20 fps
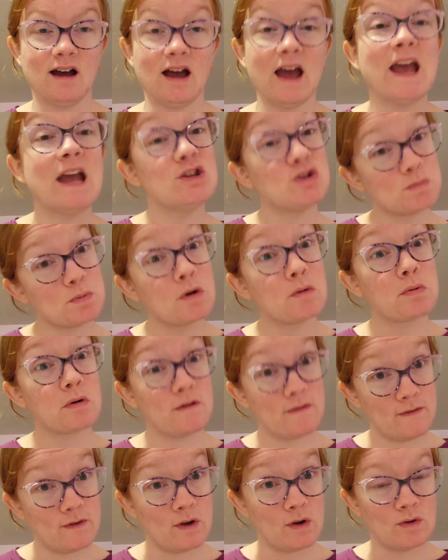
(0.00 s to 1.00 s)

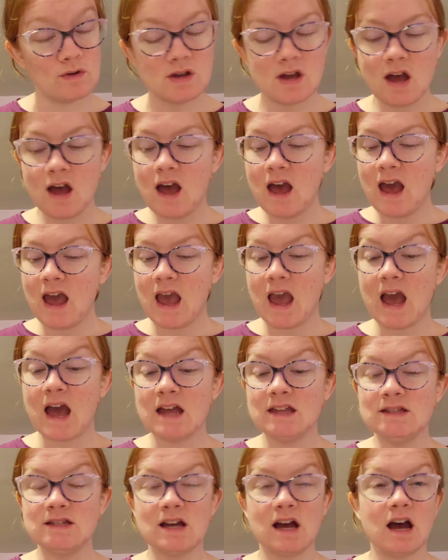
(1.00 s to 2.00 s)
age-appropriate food,
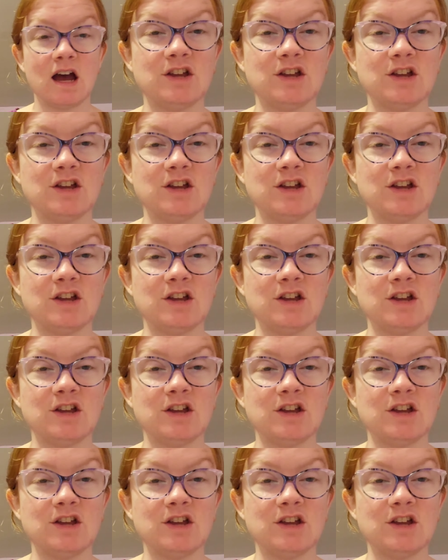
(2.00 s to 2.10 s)
and